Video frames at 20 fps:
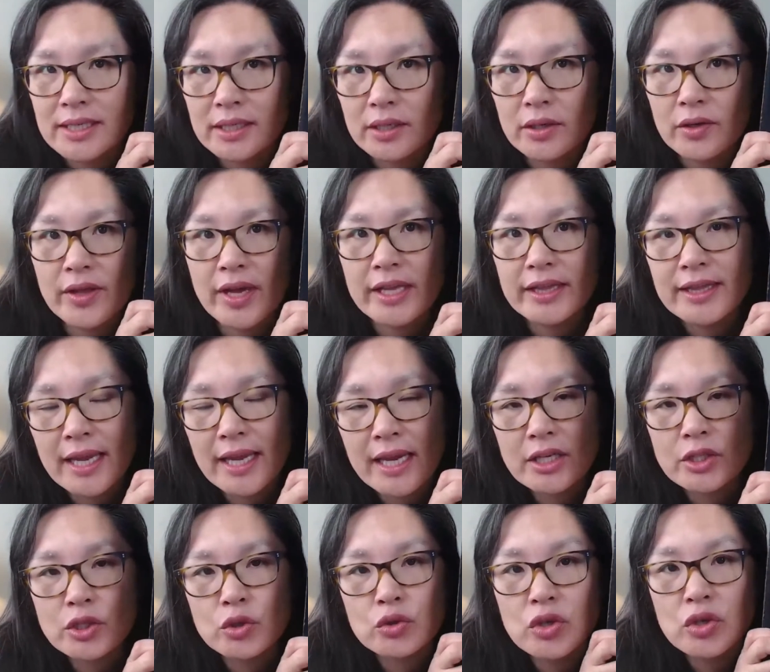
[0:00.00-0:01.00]
skill that
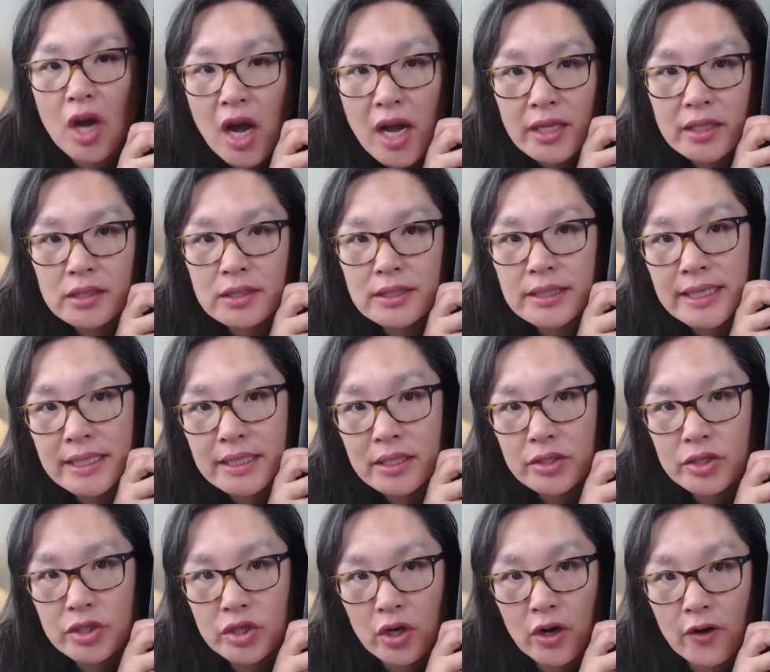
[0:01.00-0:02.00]
they do not need
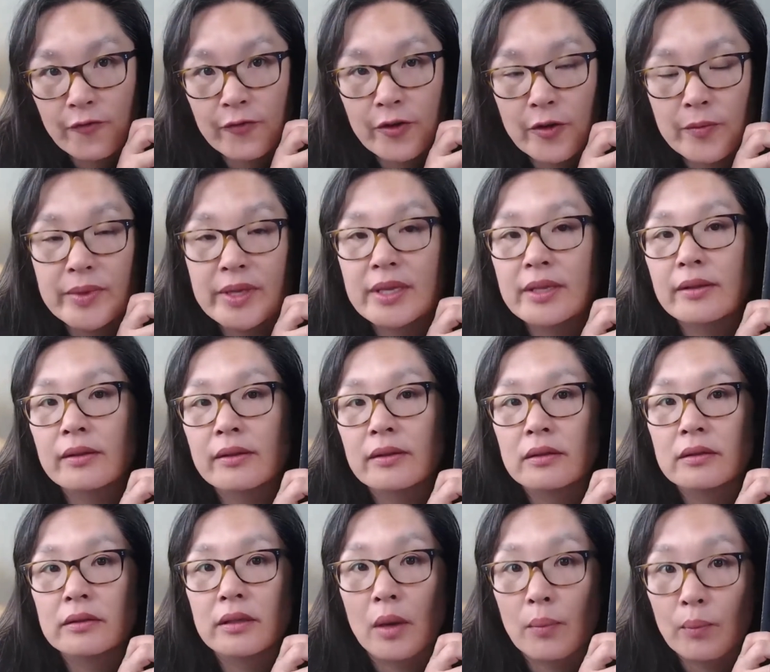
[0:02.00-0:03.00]
to start from the
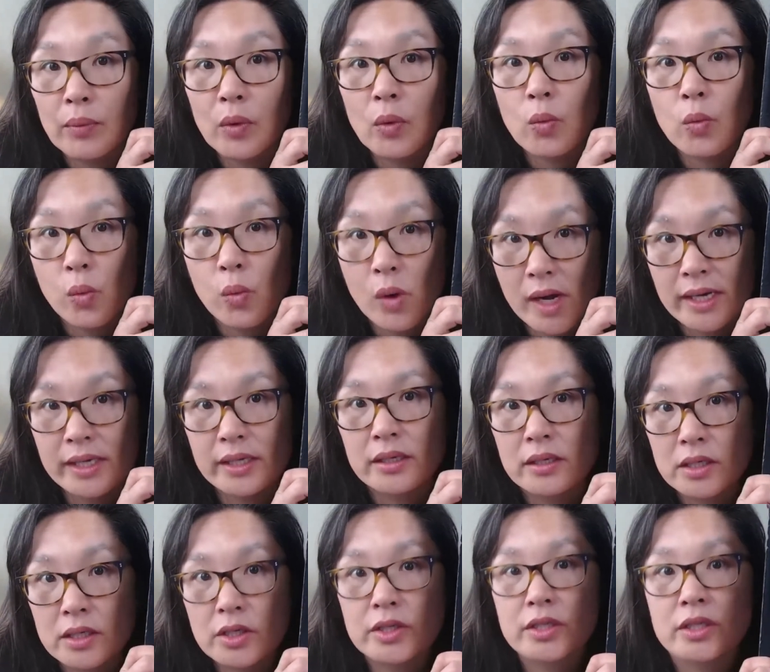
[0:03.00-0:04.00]
number
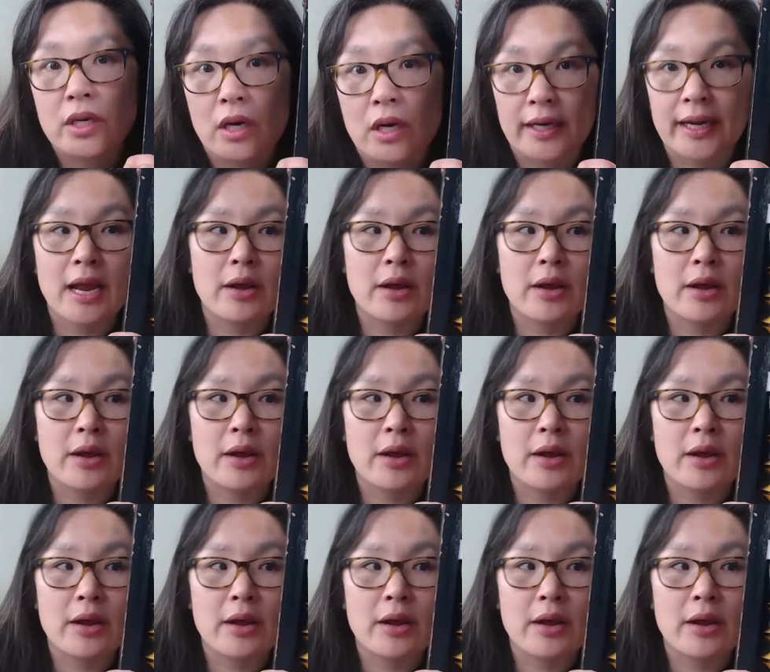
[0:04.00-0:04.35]
1 to start